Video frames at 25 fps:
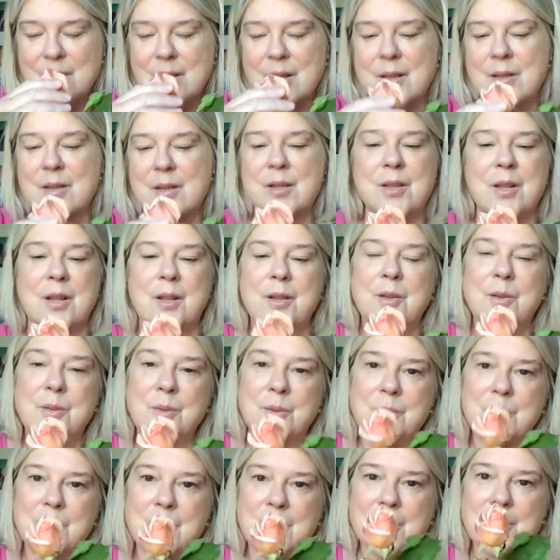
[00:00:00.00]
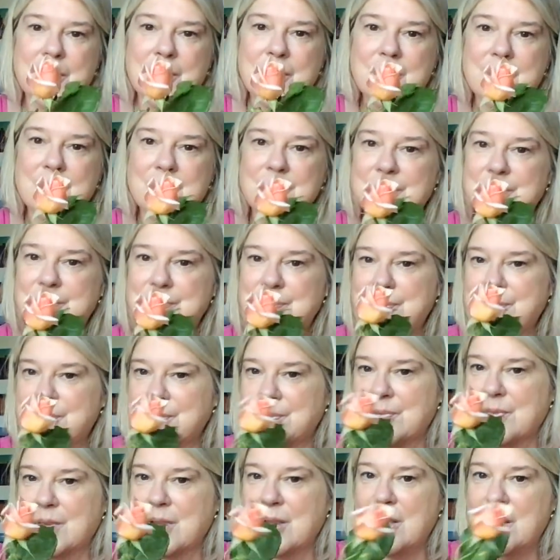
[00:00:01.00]
so gorgeous.
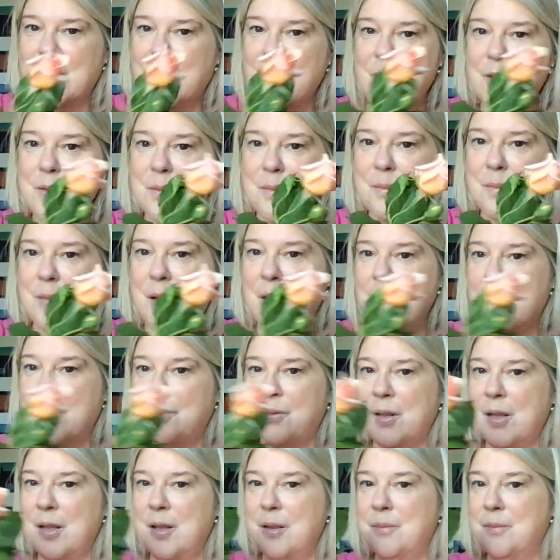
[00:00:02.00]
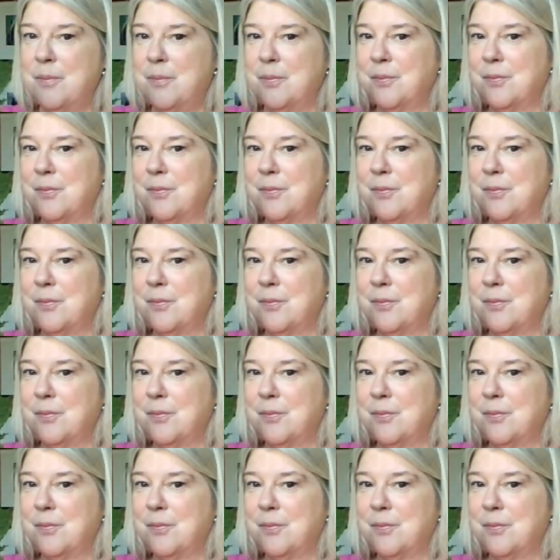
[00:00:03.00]
It goes with my lovely